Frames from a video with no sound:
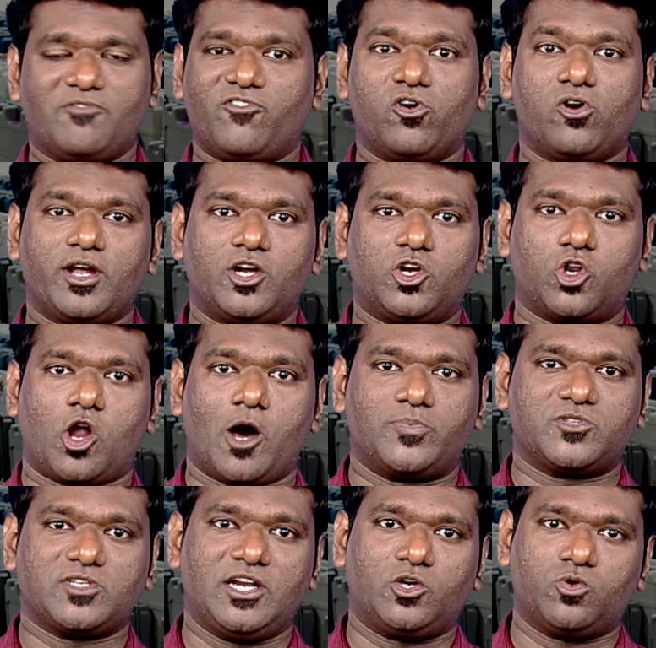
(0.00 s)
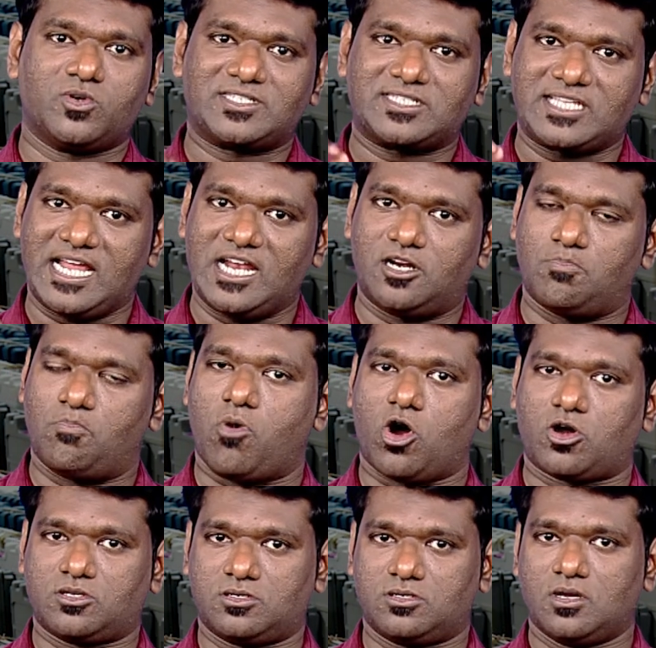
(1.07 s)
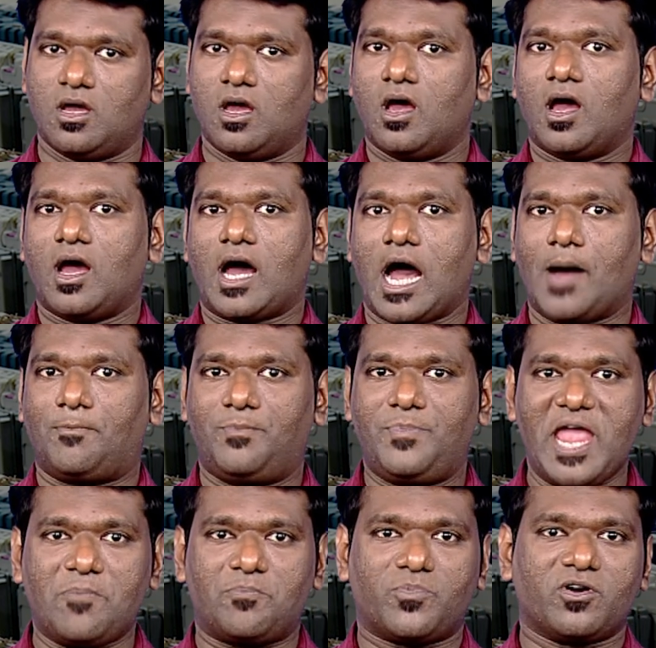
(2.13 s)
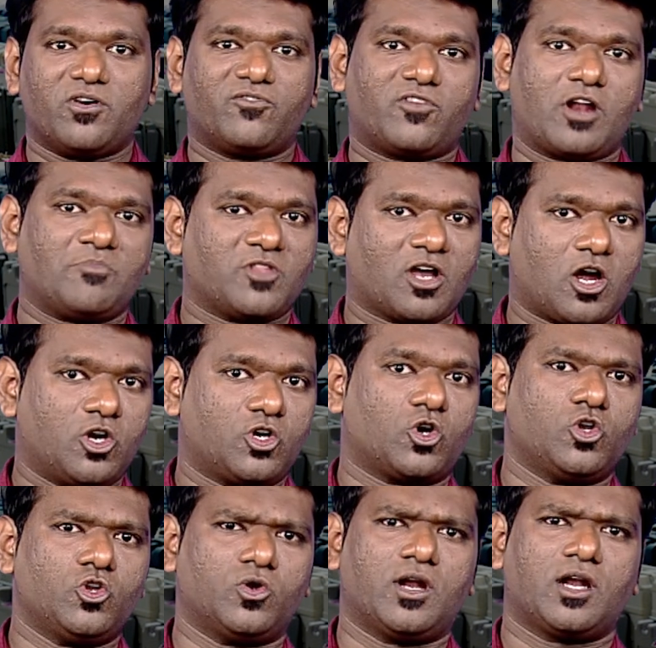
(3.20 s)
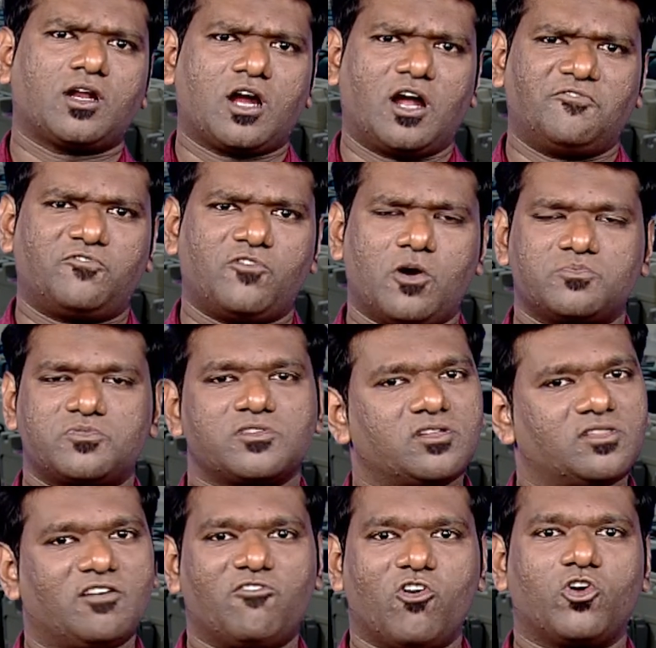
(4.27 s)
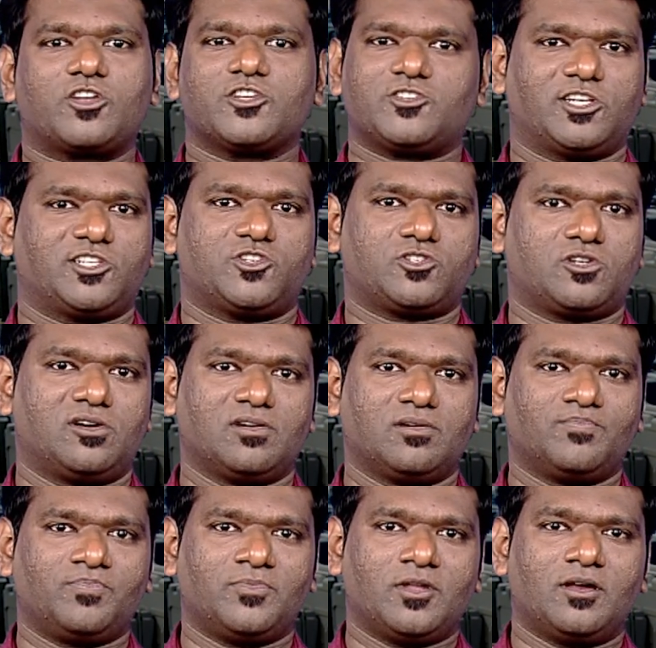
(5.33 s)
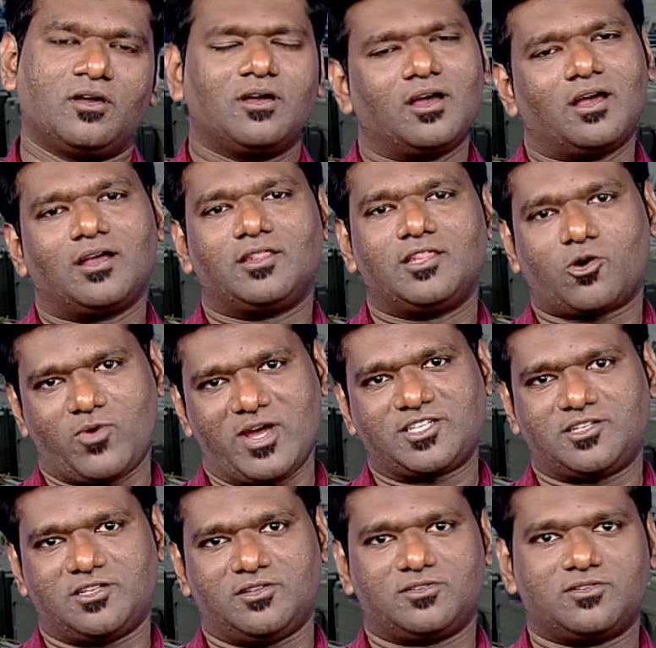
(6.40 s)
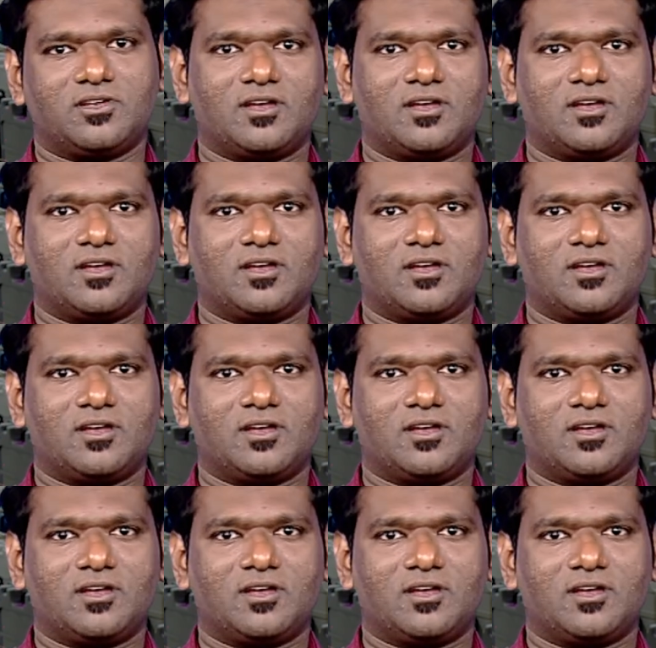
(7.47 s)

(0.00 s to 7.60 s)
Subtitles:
before it drops into a sealed box. A beep from the control unit confirms the vote is registered. The question